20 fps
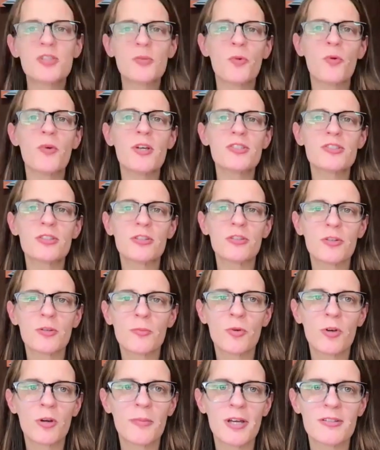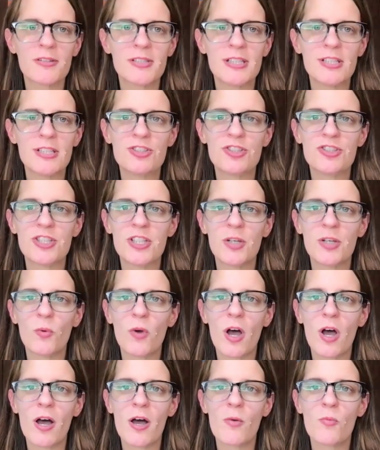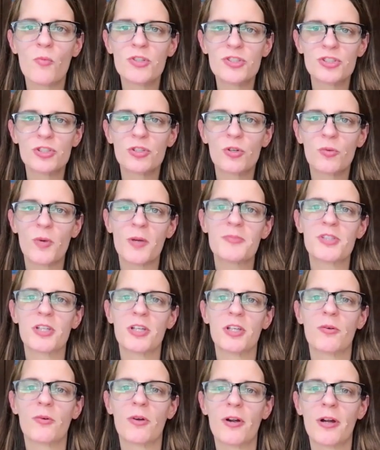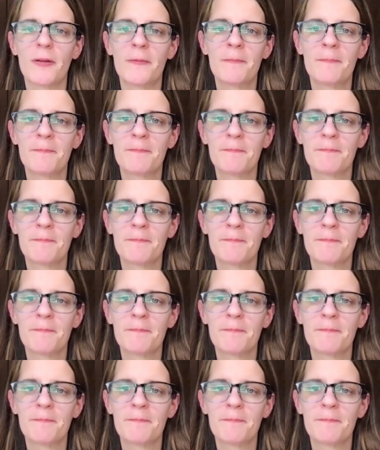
someone wants to learn more about TGG, what's your website URL?